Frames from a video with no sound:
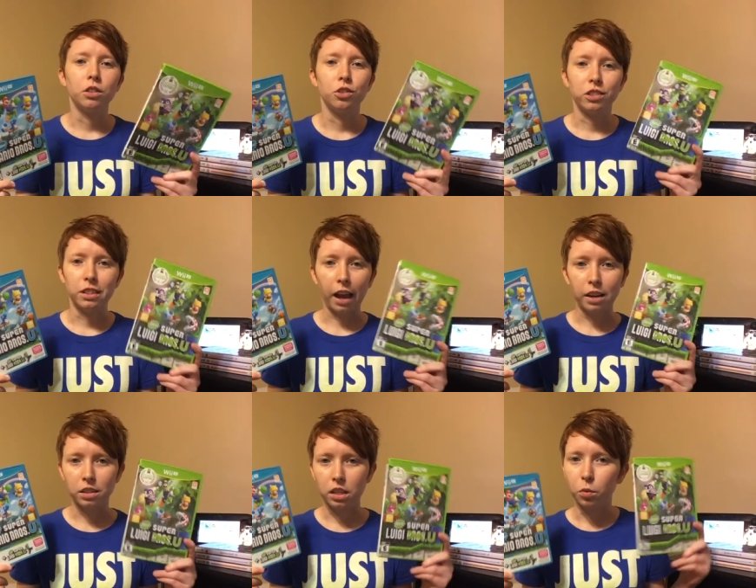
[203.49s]
just to
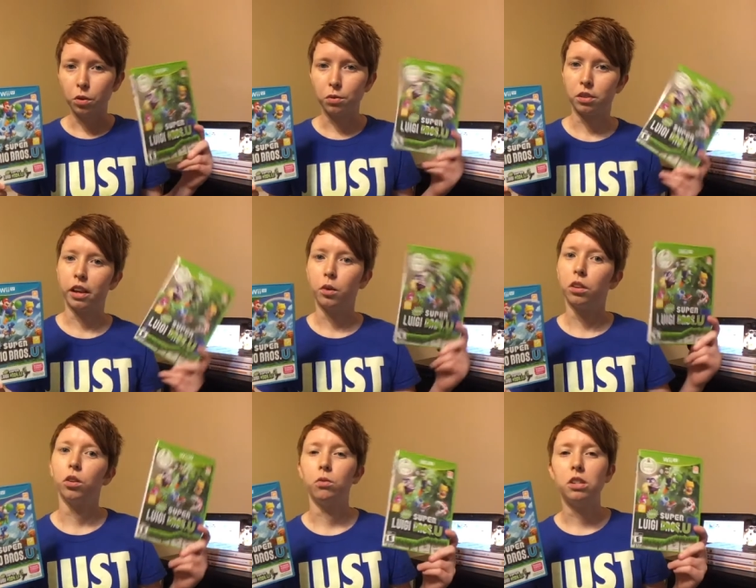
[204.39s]
kind of see what it was like
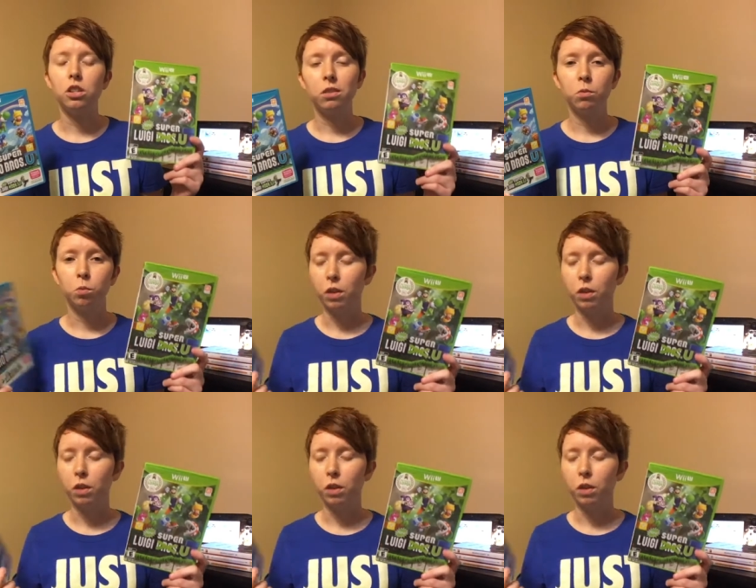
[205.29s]
with Luigi.